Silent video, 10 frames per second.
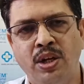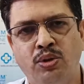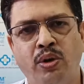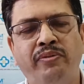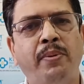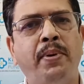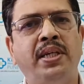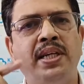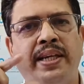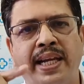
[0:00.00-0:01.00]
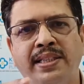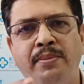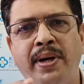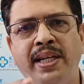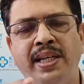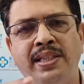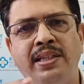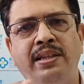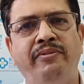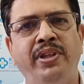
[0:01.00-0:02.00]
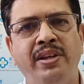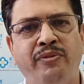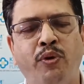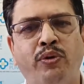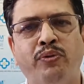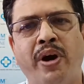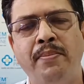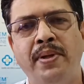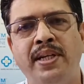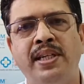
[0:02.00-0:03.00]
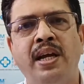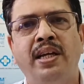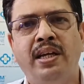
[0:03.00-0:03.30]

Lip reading: So if the patient takes the medication, within 4 to 5 minutes,